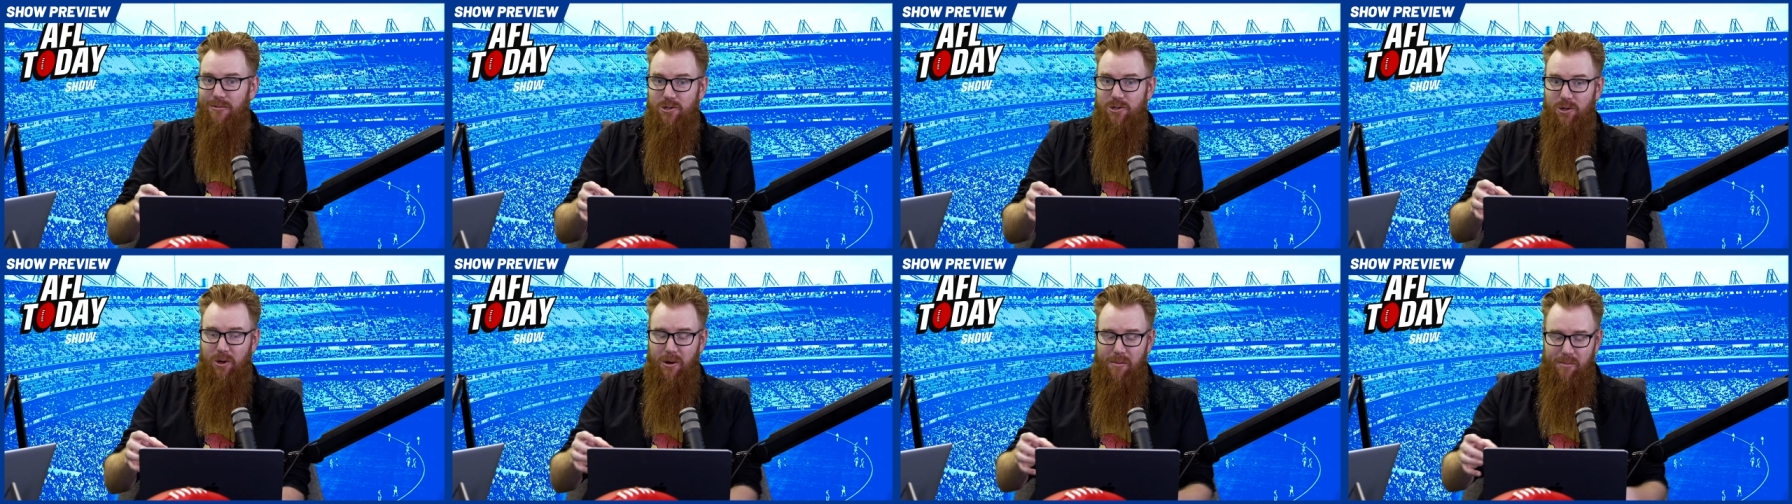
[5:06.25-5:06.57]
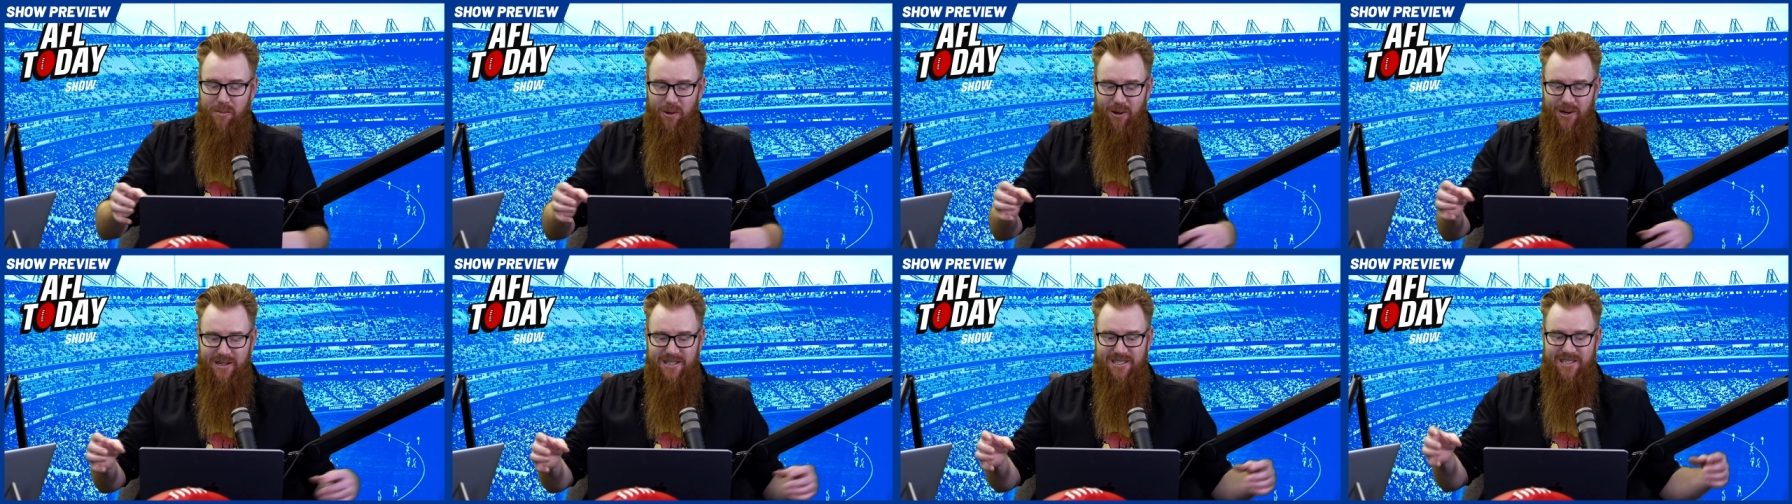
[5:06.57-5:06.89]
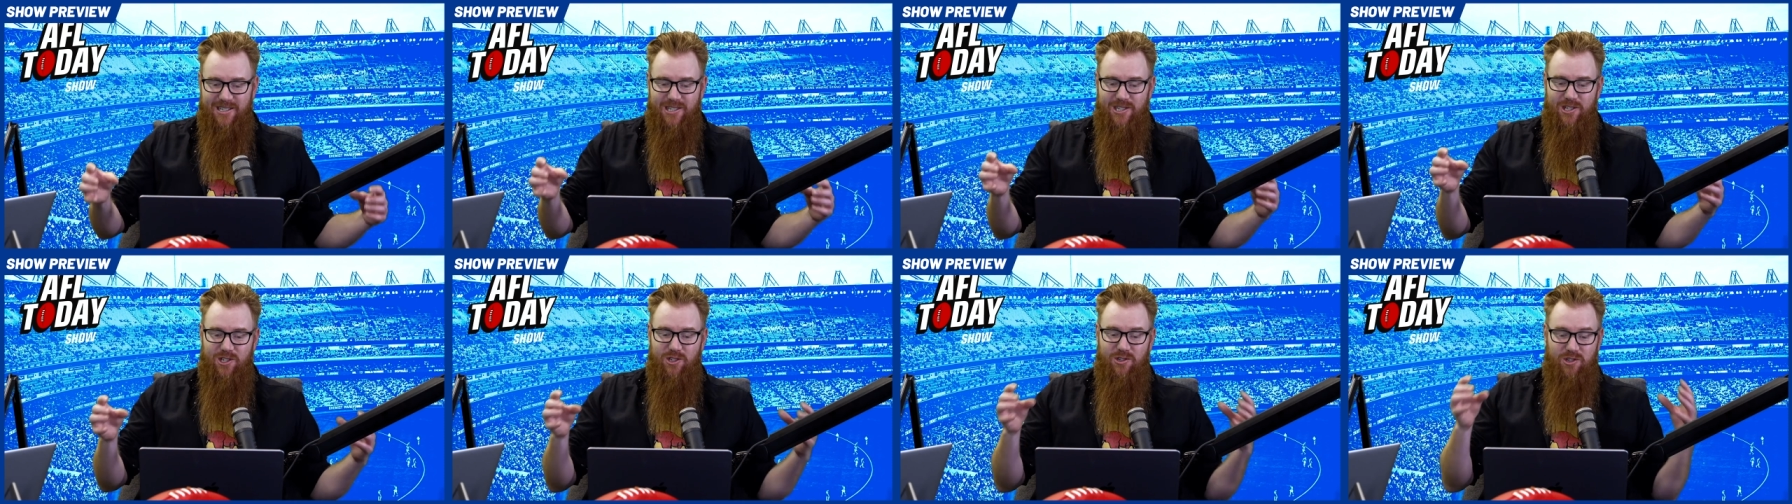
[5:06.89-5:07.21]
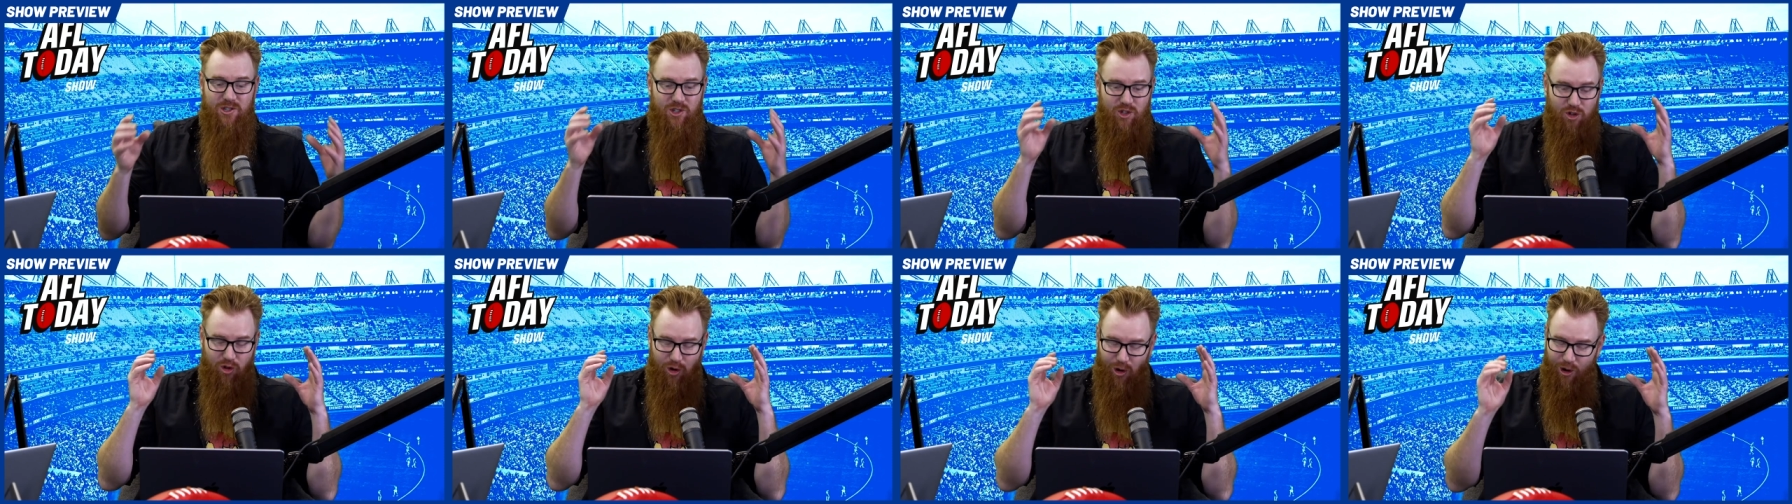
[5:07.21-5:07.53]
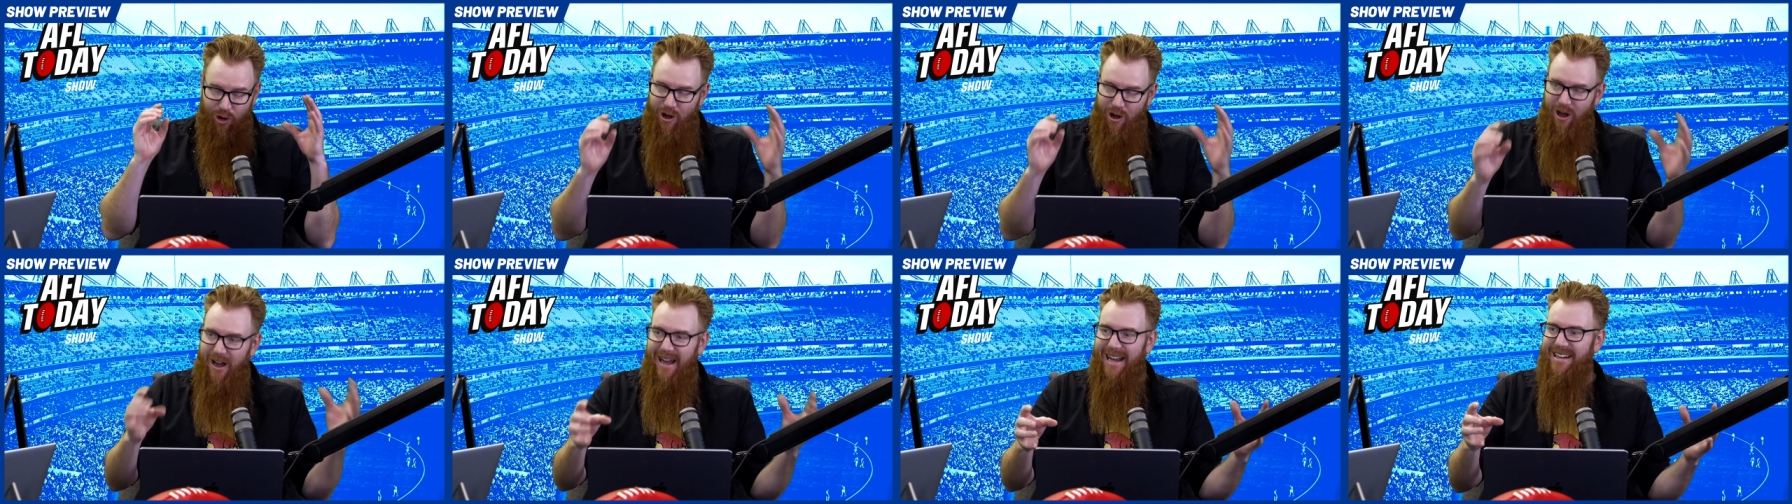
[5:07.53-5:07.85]
Jordan Boyd's
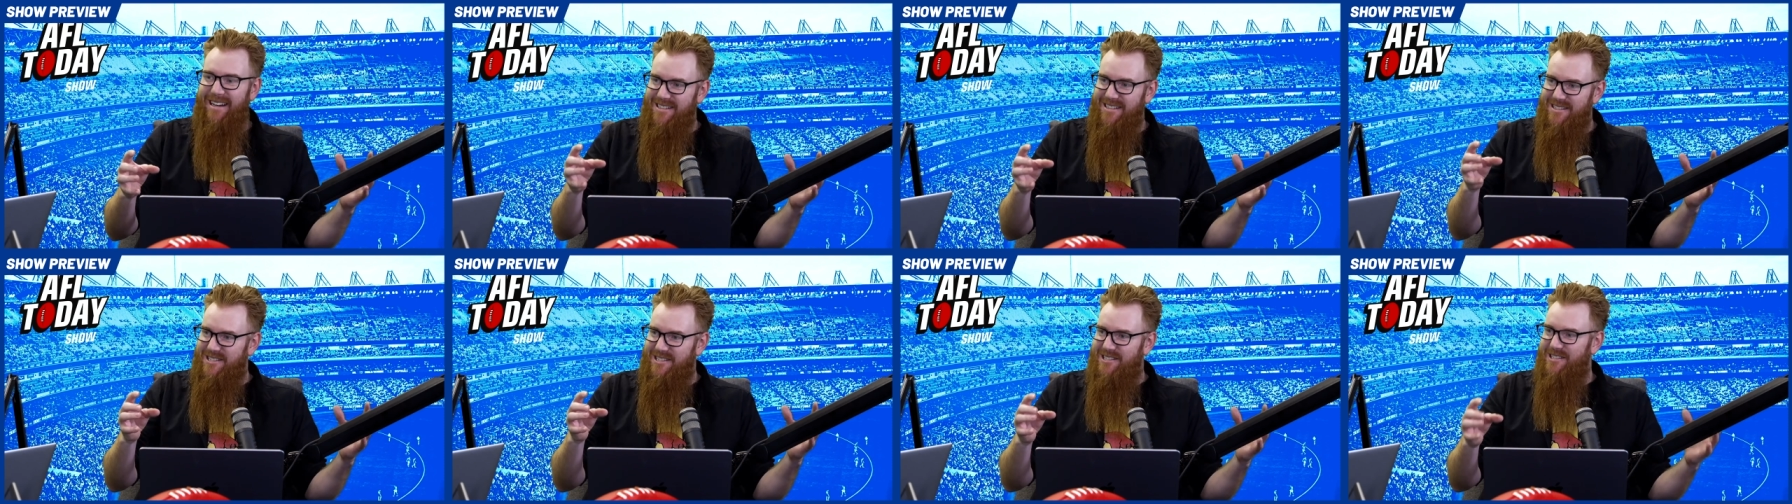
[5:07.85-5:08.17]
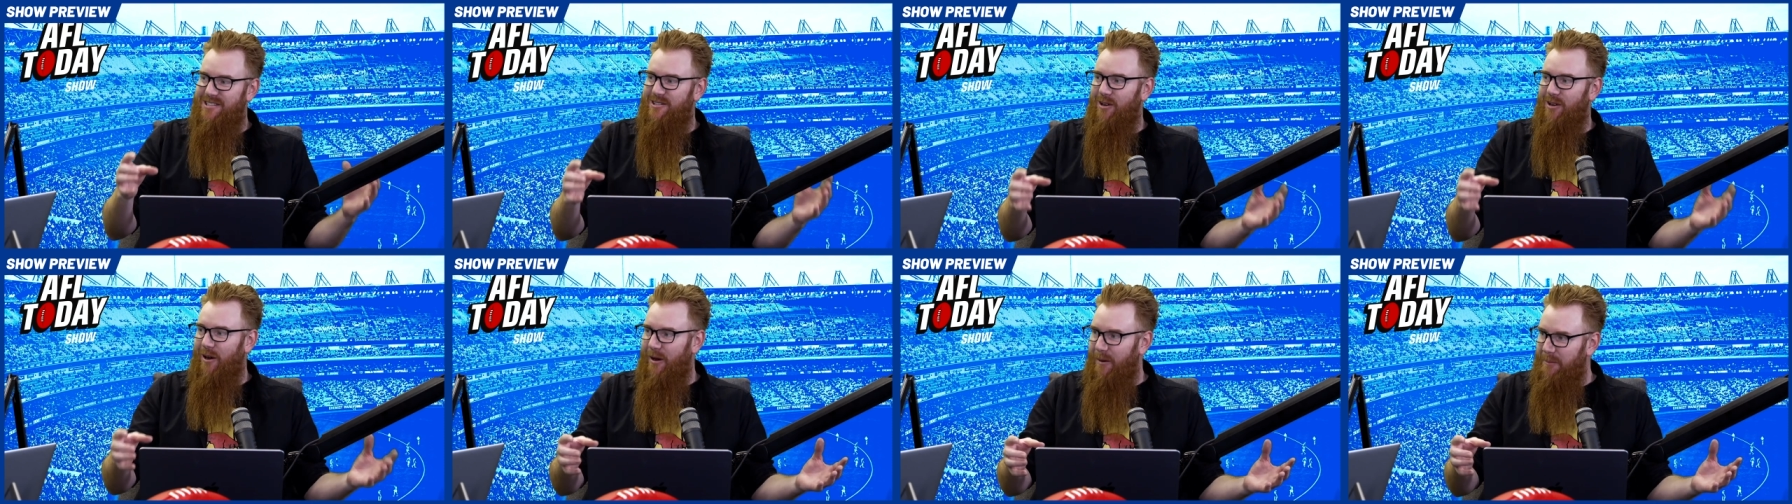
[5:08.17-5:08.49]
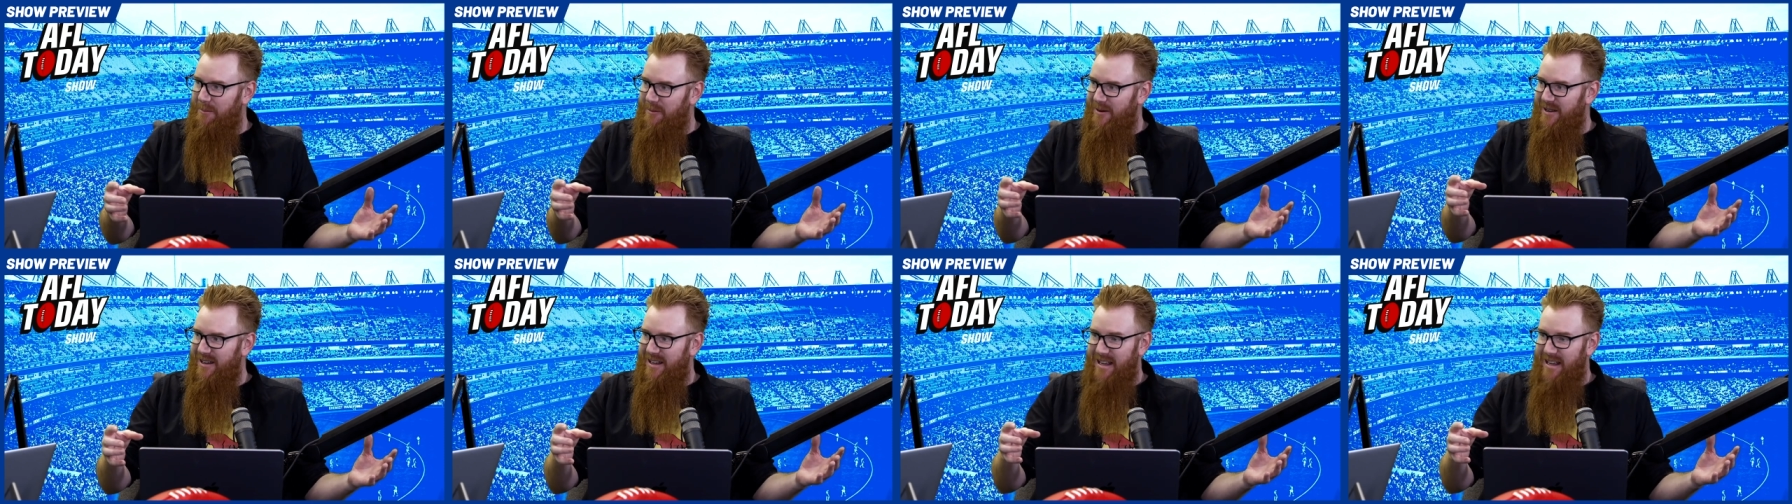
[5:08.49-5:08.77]
trying to stop